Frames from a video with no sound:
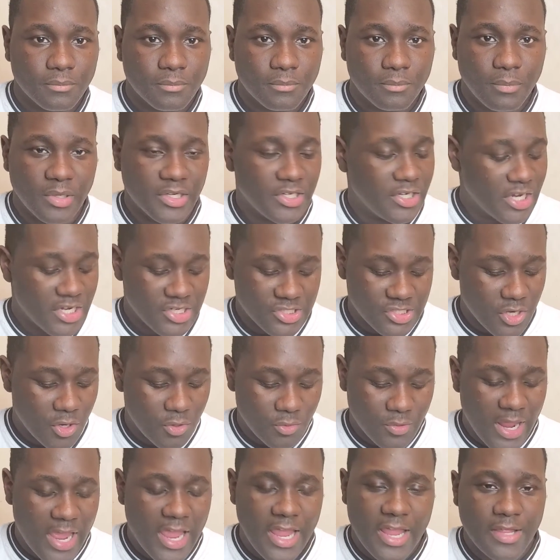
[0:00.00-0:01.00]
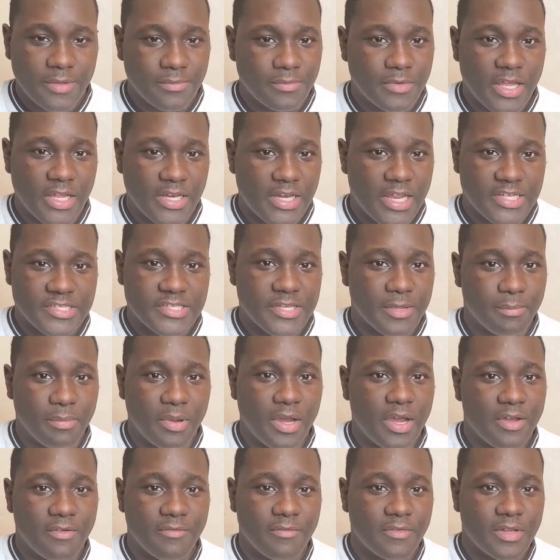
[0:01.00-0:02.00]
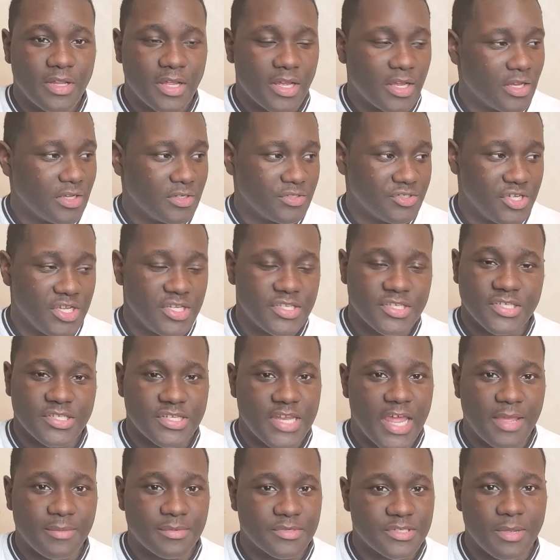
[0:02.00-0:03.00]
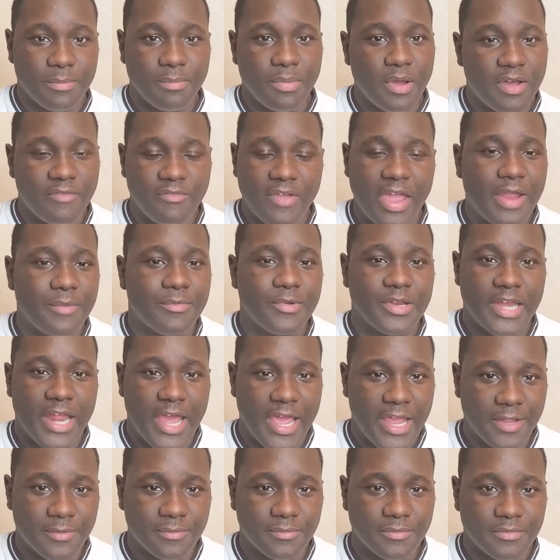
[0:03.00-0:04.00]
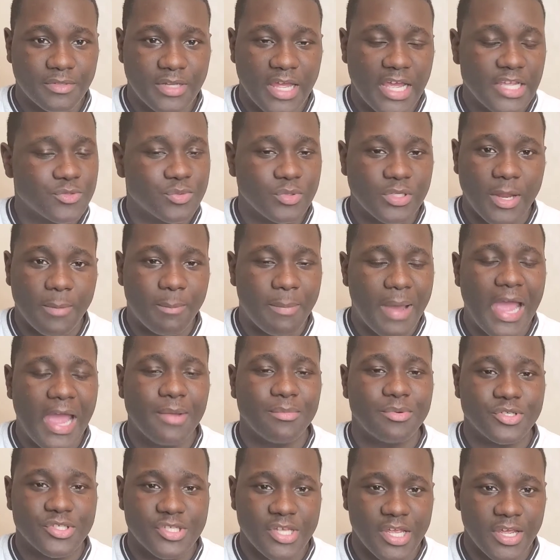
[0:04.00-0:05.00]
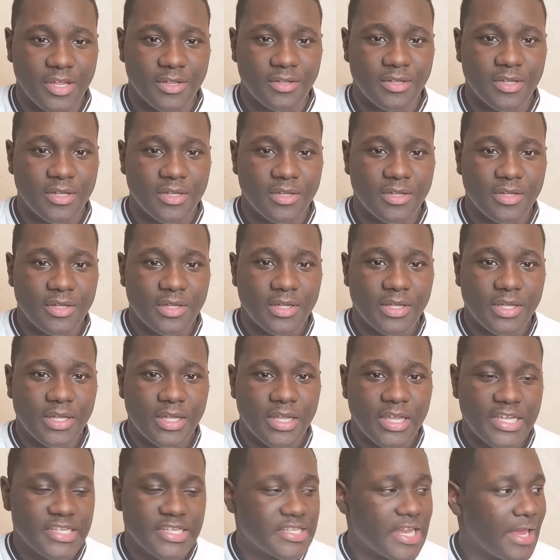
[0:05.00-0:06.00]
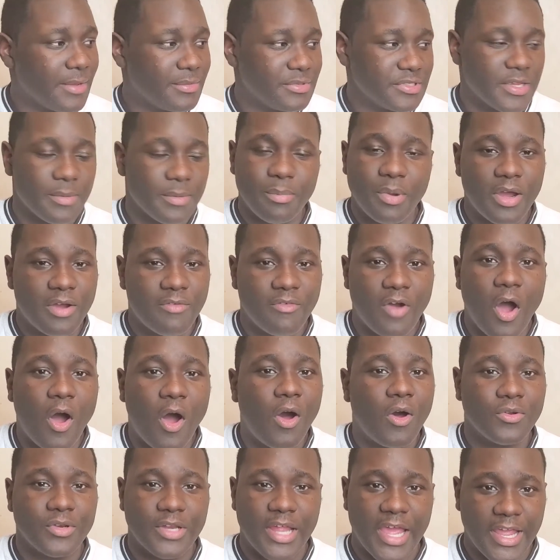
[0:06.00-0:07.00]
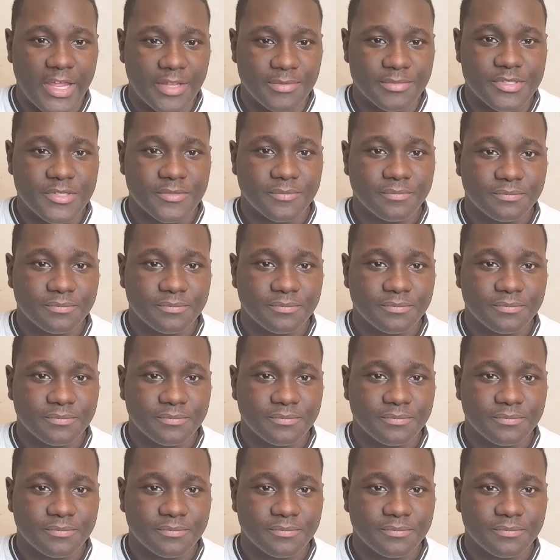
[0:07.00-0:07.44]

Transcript: But there's no name that's above Jesus' name is above every name. That's what the Bible say. His name is above all names.